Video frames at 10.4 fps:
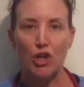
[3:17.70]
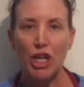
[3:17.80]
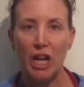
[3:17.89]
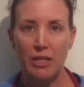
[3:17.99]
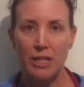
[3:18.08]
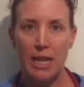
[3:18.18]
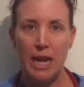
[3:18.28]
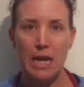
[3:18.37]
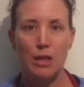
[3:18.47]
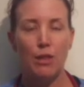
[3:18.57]
scratching
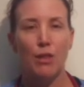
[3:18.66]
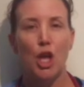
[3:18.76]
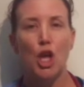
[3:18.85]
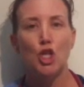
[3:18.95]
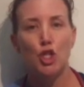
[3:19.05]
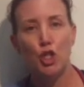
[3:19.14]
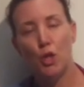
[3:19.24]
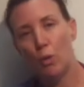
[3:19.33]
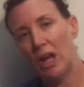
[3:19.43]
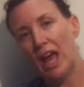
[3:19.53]
underneath,
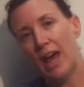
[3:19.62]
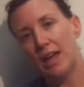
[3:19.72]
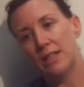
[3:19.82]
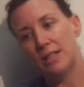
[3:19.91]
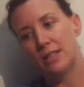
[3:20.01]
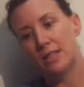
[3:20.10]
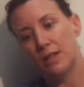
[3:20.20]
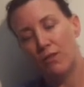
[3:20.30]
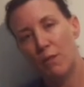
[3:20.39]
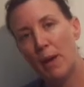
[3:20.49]
chewing at
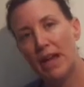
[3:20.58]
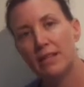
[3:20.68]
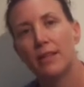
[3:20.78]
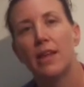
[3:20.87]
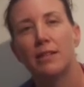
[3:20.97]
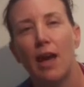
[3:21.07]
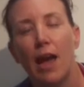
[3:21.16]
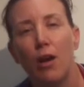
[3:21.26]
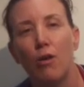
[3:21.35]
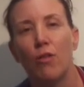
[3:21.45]
the base of
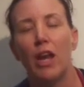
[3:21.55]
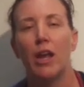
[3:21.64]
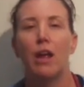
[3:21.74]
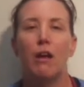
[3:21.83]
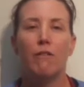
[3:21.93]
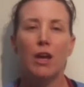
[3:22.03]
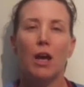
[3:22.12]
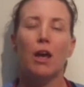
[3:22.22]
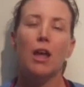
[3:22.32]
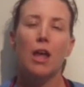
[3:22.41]
their tail, that
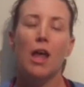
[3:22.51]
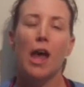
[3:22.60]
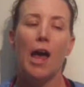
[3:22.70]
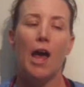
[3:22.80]
area,